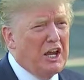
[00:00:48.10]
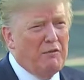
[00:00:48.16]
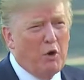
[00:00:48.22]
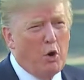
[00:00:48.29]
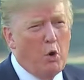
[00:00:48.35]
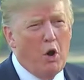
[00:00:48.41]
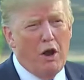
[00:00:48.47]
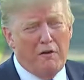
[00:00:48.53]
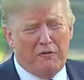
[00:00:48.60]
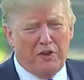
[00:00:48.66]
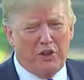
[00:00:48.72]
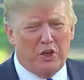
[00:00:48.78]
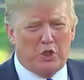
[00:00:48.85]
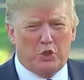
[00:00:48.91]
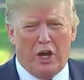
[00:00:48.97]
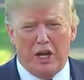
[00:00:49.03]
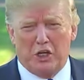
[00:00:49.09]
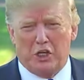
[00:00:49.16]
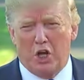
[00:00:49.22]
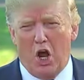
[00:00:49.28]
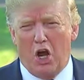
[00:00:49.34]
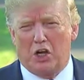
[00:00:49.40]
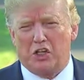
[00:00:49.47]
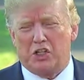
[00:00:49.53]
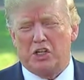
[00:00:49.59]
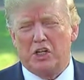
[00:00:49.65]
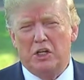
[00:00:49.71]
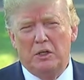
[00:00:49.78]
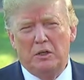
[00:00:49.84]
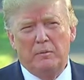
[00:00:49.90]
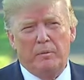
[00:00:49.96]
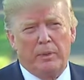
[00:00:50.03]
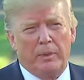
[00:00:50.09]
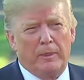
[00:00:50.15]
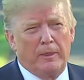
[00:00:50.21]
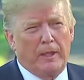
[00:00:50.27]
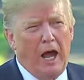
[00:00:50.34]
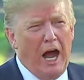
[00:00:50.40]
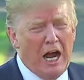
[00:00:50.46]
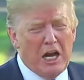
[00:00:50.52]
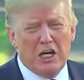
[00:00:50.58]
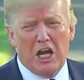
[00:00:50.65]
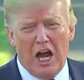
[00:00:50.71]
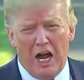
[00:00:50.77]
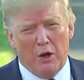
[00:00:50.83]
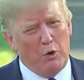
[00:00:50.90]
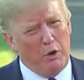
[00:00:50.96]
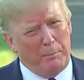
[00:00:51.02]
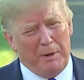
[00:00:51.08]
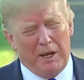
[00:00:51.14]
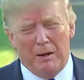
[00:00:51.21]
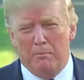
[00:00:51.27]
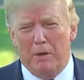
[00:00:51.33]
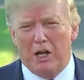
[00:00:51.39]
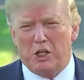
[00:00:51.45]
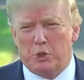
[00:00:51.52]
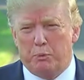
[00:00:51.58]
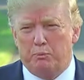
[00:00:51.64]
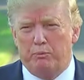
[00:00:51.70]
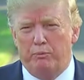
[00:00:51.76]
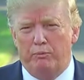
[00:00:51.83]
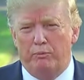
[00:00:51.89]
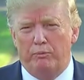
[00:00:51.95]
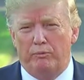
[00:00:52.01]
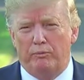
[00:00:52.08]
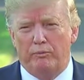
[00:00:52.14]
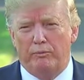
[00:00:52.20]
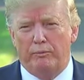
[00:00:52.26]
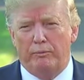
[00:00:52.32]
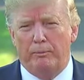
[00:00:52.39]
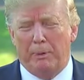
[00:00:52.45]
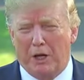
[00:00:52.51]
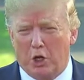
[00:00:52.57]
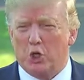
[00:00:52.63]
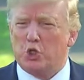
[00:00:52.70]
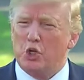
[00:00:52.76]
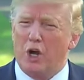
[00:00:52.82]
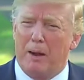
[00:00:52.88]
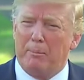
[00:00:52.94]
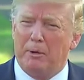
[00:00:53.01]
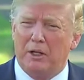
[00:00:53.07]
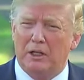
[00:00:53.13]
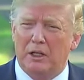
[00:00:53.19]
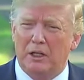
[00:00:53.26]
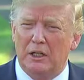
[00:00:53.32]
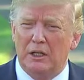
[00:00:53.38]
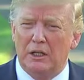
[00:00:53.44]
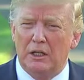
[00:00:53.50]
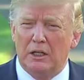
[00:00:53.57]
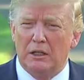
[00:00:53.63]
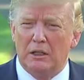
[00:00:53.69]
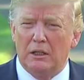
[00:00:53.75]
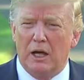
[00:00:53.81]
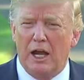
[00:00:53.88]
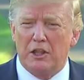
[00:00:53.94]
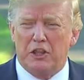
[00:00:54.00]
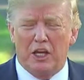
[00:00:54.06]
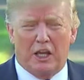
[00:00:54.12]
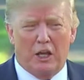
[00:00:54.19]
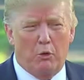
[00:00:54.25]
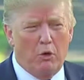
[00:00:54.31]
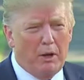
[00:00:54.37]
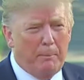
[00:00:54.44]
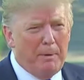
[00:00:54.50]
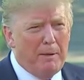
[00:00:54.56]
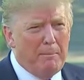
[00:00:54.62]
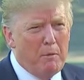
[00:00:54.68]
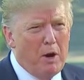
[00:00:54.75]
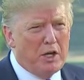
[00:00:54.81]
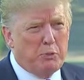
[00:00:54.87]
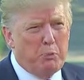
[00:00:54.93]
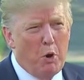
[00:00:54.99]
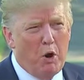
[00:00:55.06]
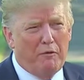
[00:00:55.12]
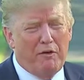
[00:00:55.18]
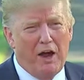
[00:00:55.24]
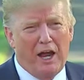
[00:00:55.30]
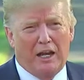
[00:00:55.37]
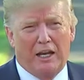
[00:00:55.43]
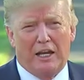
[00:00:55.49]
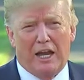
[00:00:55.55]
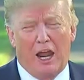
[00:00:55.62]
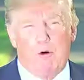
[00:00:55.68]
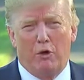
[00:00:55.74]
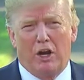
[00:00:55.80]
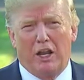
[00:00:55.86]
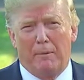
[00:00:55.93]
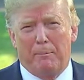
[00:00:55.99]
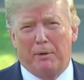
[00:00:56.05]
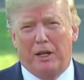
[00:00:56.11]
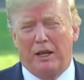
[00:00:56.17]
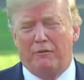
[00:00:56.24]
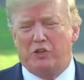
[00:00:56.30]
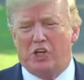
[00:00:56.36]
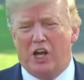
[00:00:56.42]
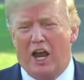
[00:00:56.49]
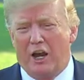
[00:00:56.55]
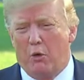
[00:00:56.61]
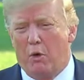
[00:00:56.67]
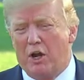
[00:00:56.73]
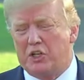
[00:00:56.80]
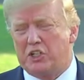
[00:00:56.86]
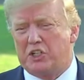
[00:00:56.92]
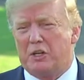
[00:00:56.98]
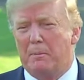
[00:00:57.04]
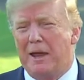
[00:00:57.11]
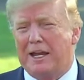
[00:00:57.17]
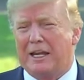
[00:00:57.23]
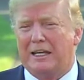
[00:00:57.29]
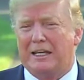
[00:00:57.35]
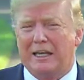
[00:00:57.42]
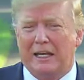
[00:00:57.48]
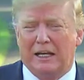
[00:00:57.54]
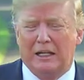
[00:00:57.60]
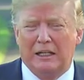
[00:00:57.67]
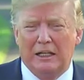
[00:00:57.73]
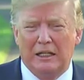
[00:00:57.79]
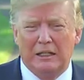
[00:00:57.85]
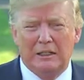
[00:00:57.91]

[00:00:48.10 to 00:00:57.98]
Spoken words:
if it weren't for the trade talks, Hong Kong would be in much bigger trouble. I think it would have been much more violent. I really believe China wants to make a deal,